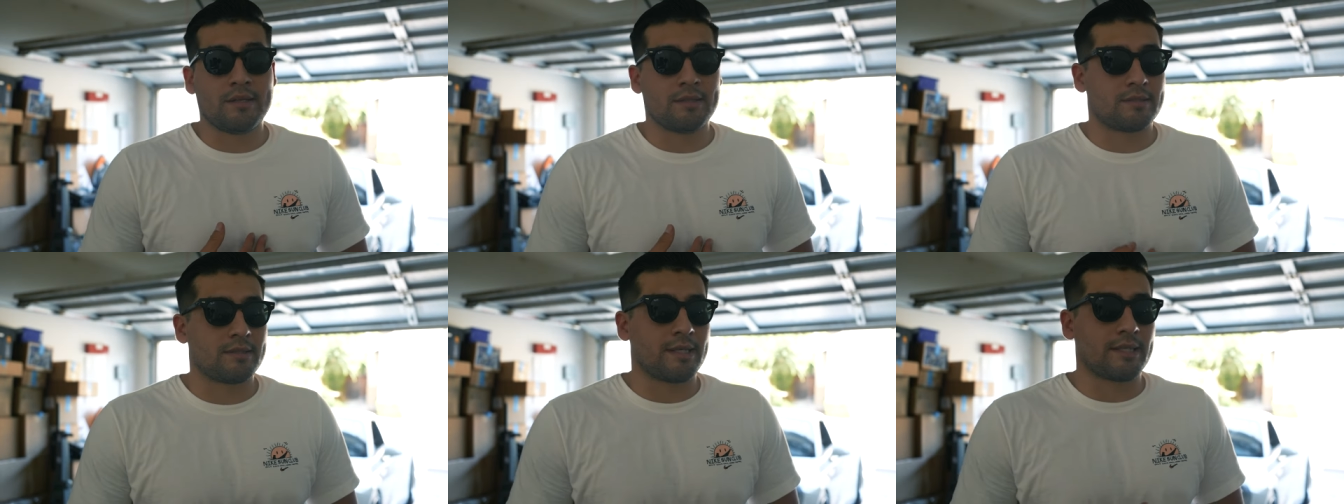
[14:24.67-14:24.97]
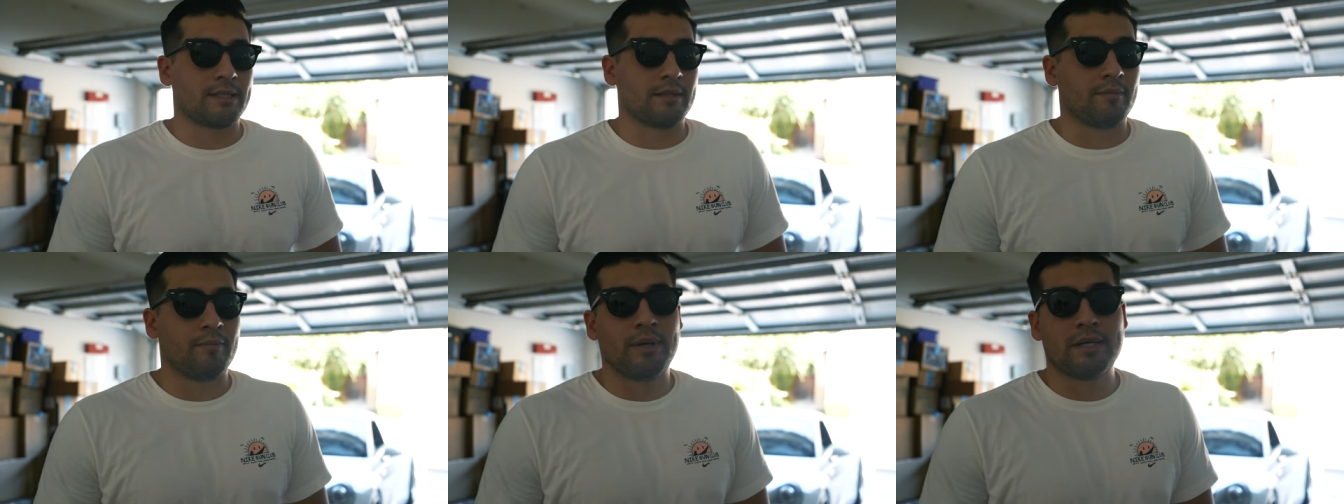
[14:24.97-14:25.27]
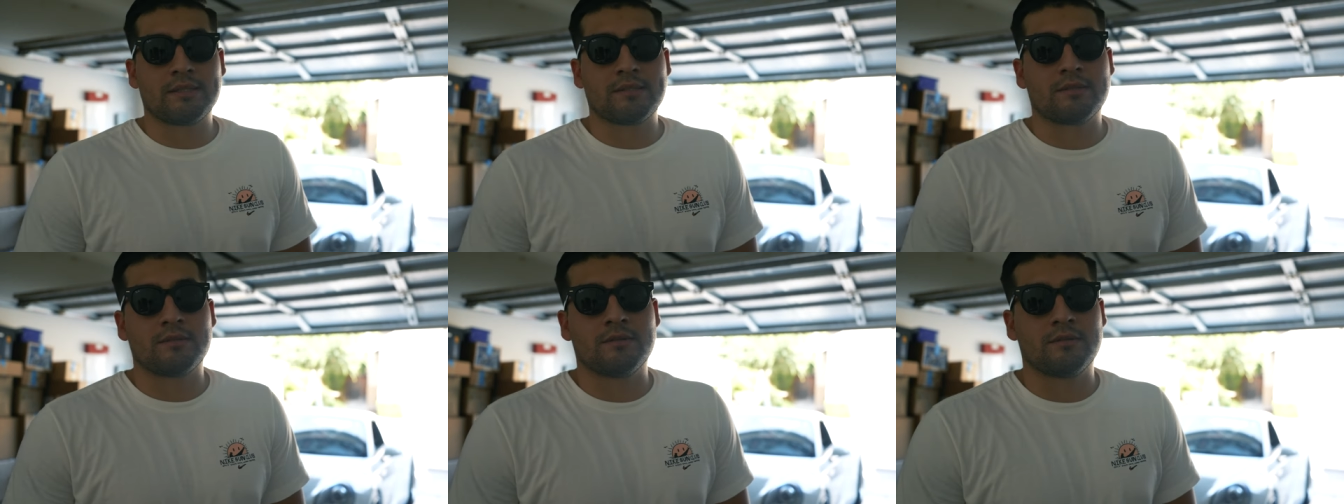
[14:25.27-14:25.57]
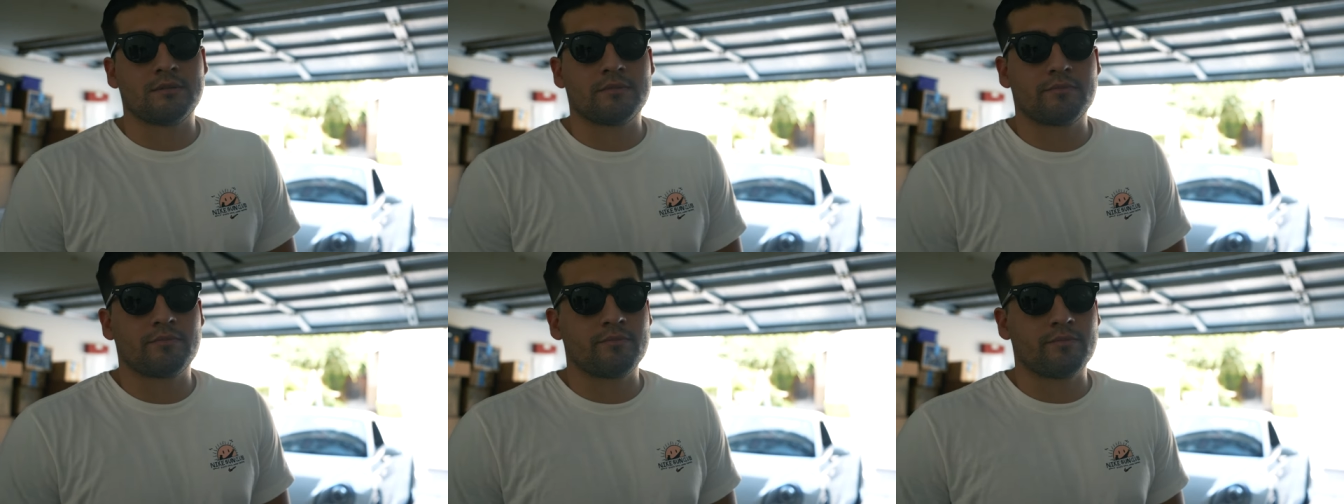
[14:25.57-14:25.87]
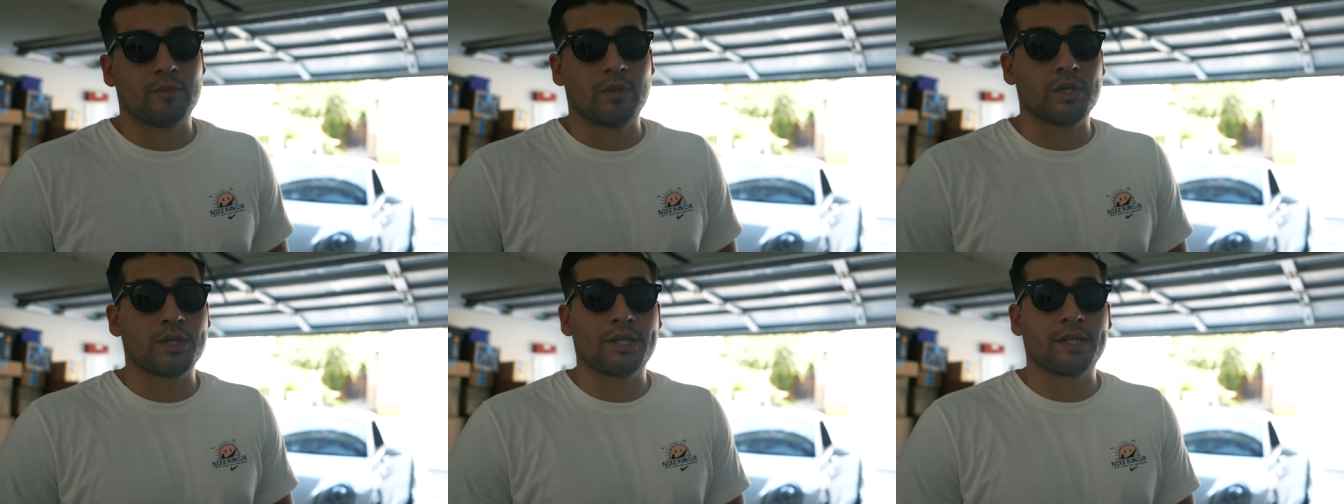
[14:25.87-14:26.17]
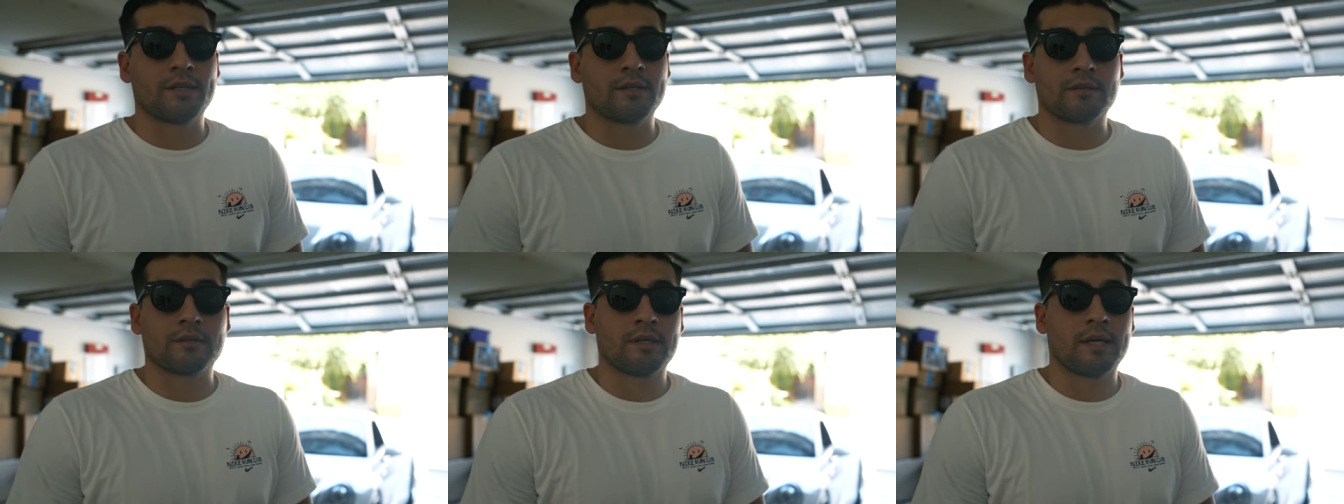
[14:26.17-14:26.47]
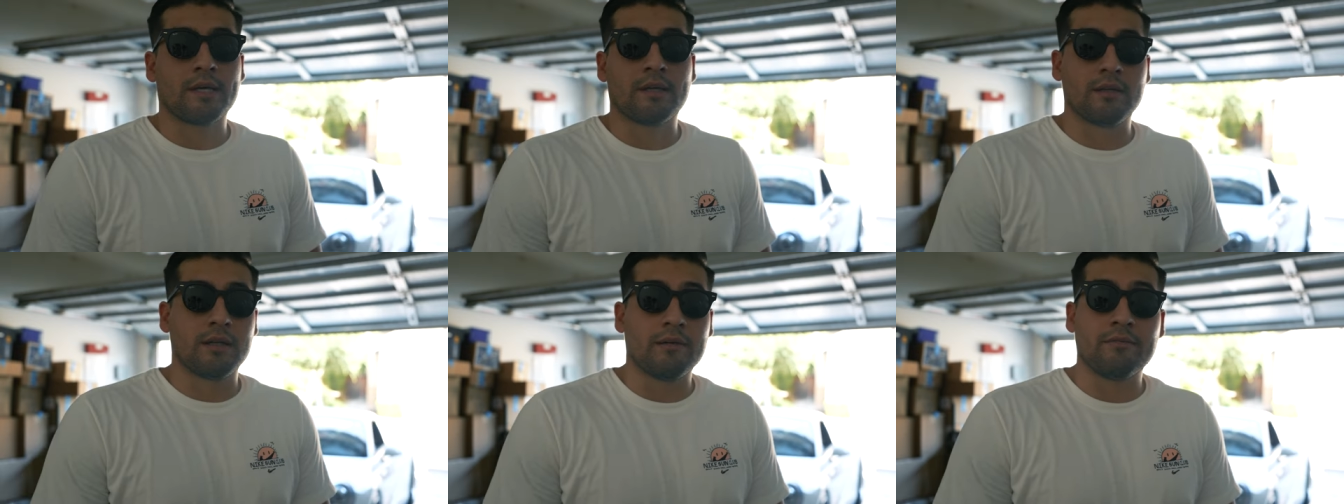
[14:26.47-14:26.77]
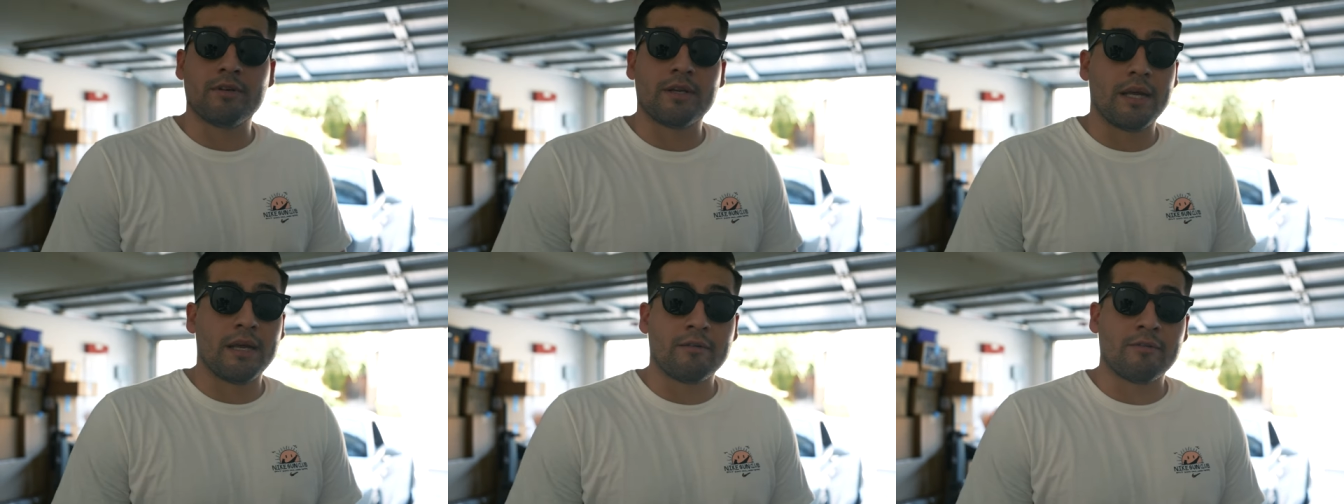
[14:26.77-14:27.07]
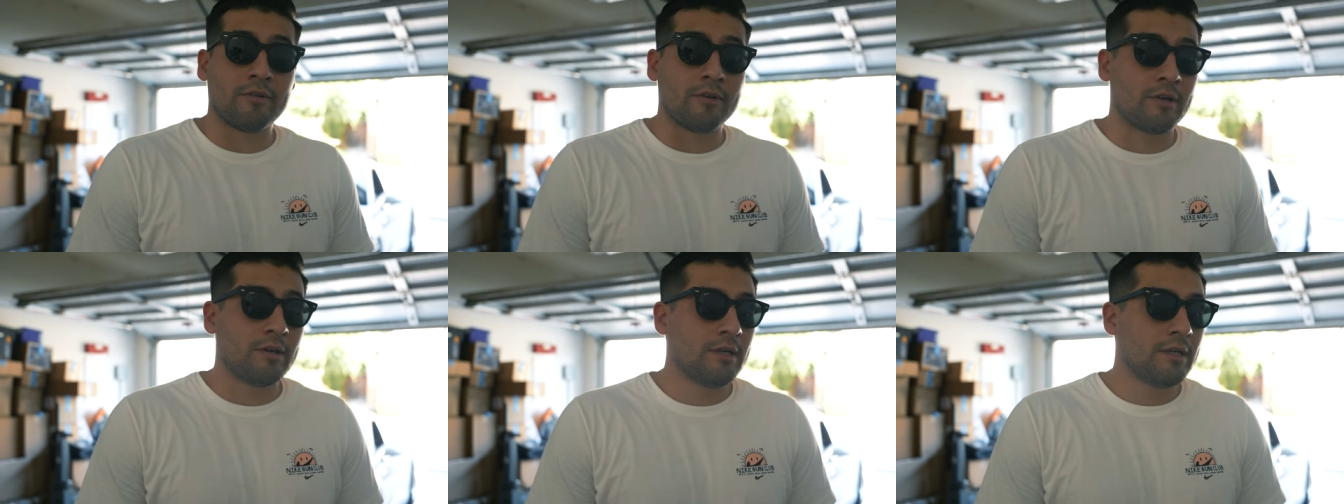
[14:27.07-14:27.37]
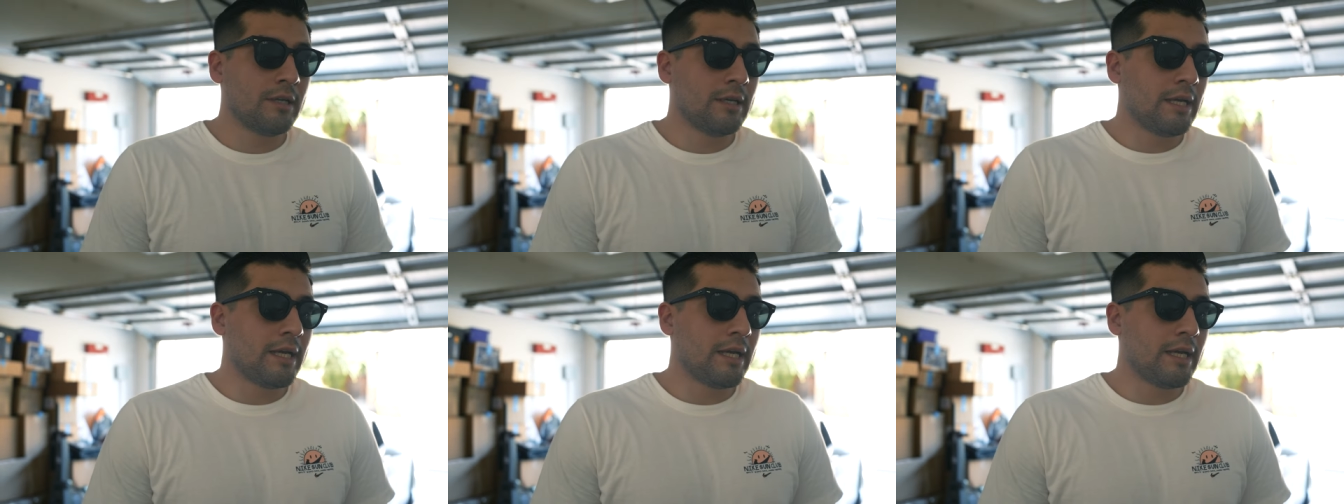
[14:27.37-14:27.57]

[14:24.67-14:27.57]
is like the best looking nine eleven ever.